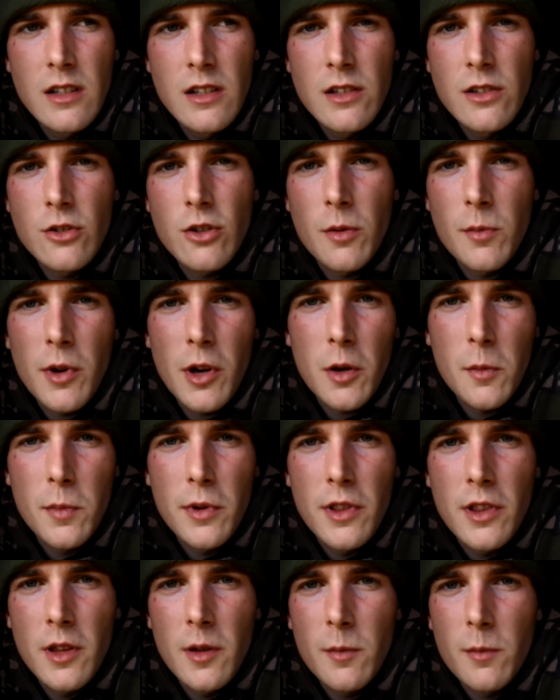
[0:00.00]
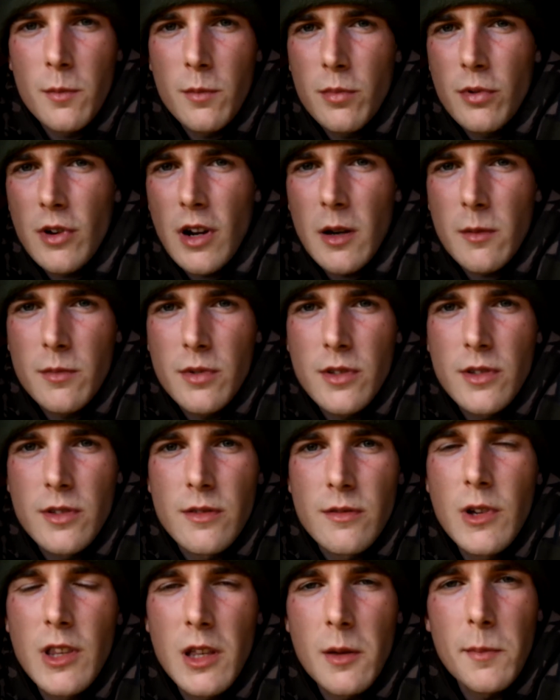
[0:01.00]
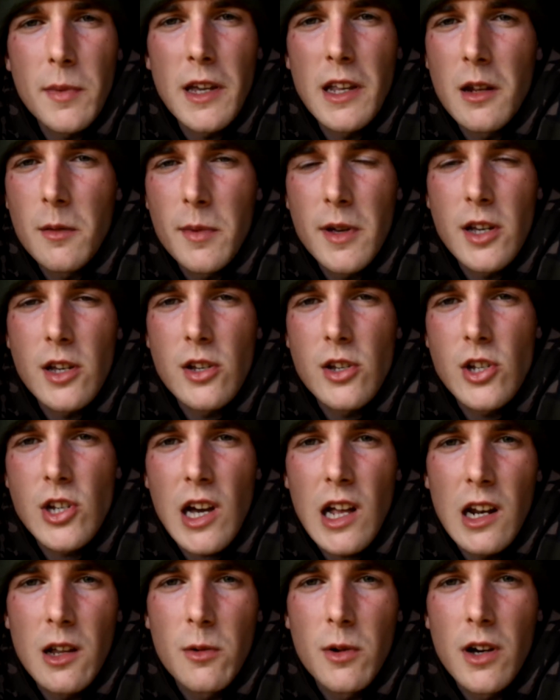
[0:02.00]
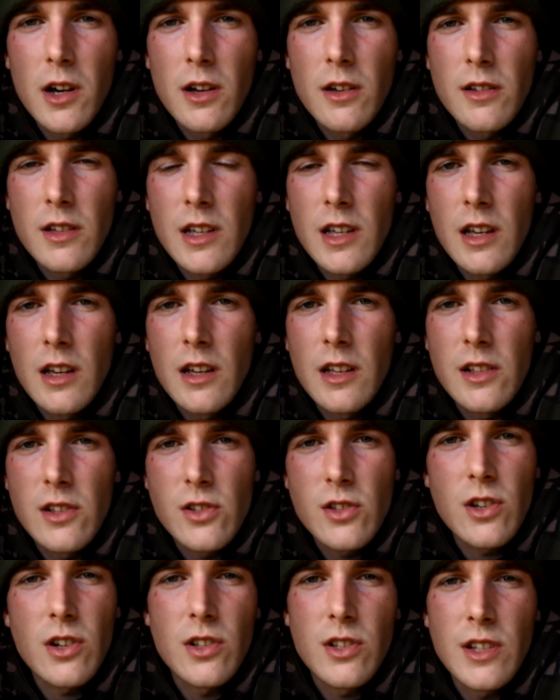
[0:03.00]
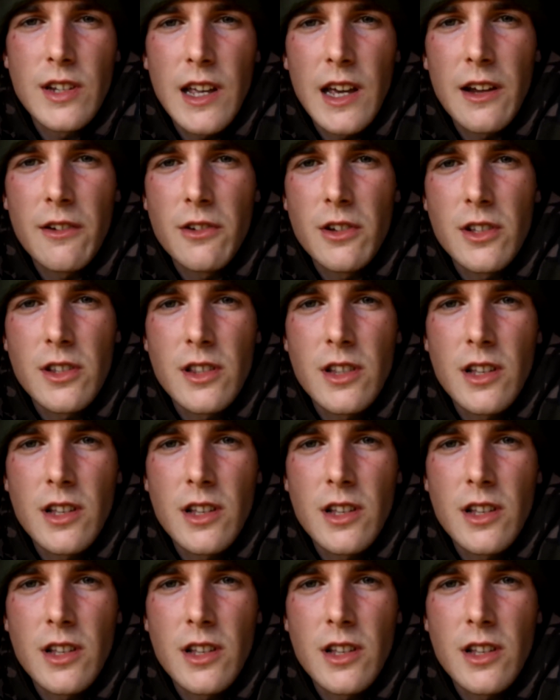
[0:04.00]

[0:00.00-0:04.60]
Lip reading: So I'm hoping that perhaps with it being a bit shallower in certain areas,